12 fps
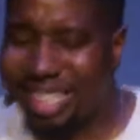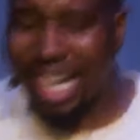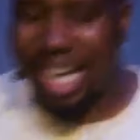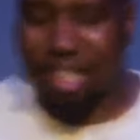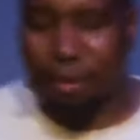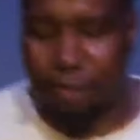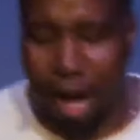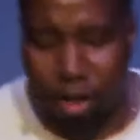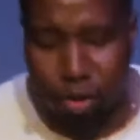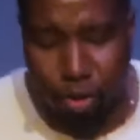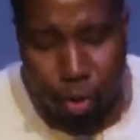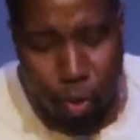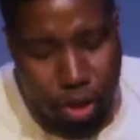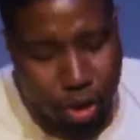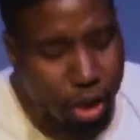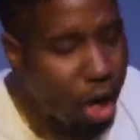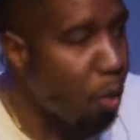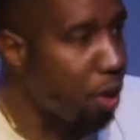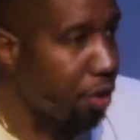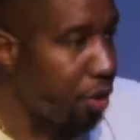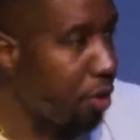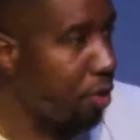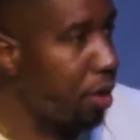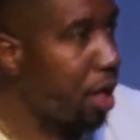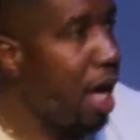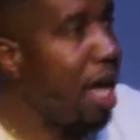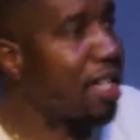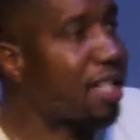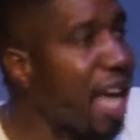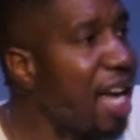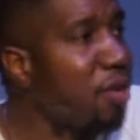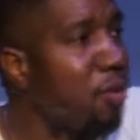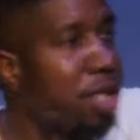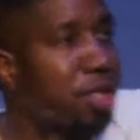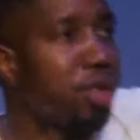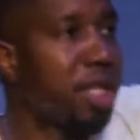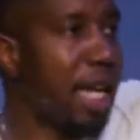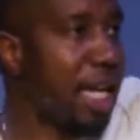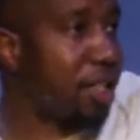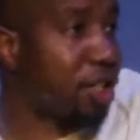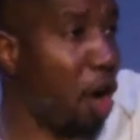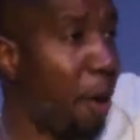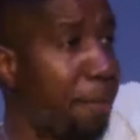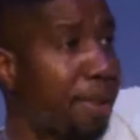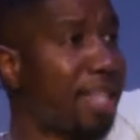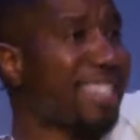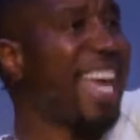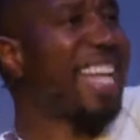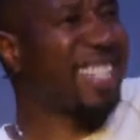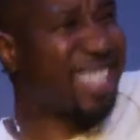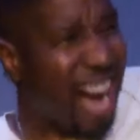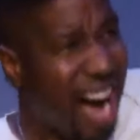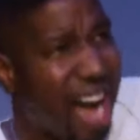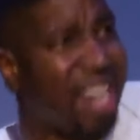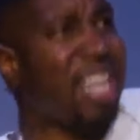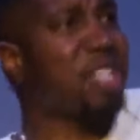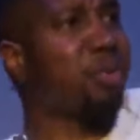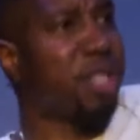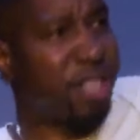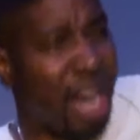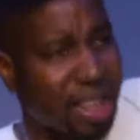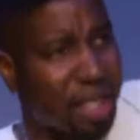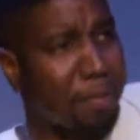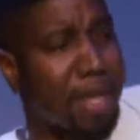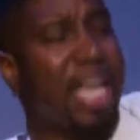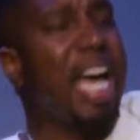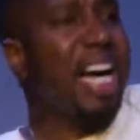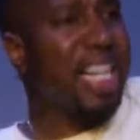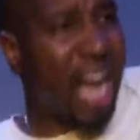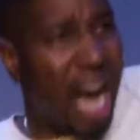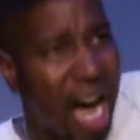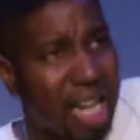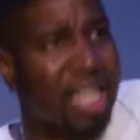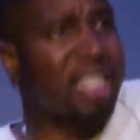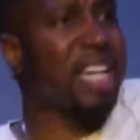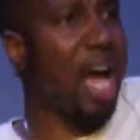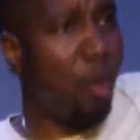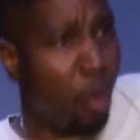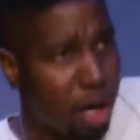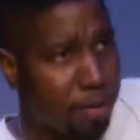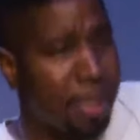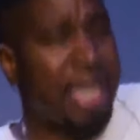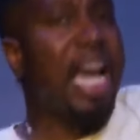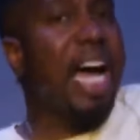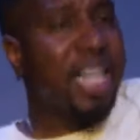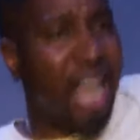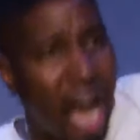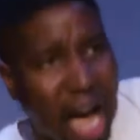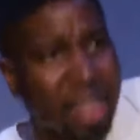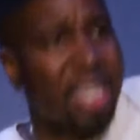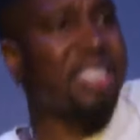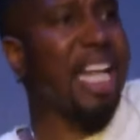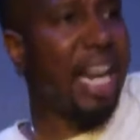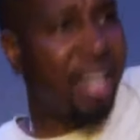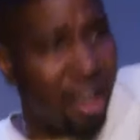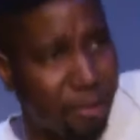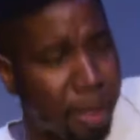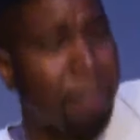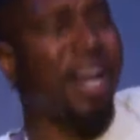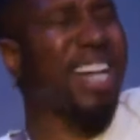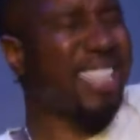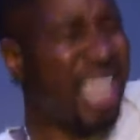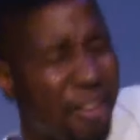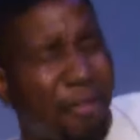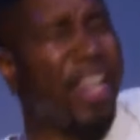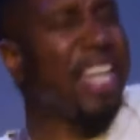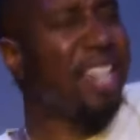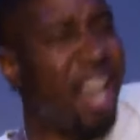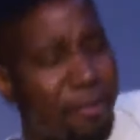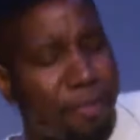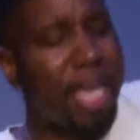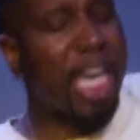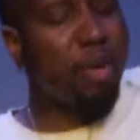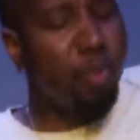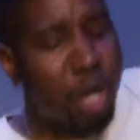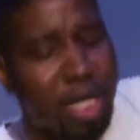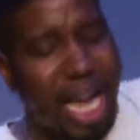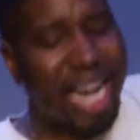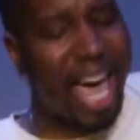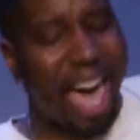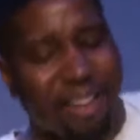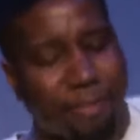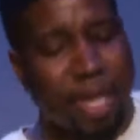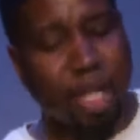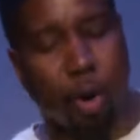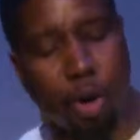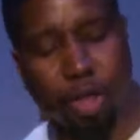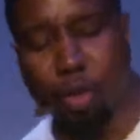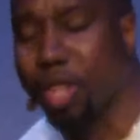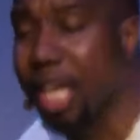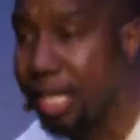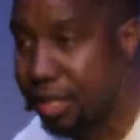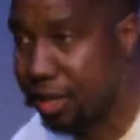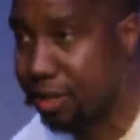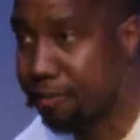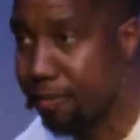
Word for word: sanctify you through what you're going through. Satan wants you to interpret this as God is rejecting me. God does not want me. God does not love me because if He loved me, He would not have me going through this.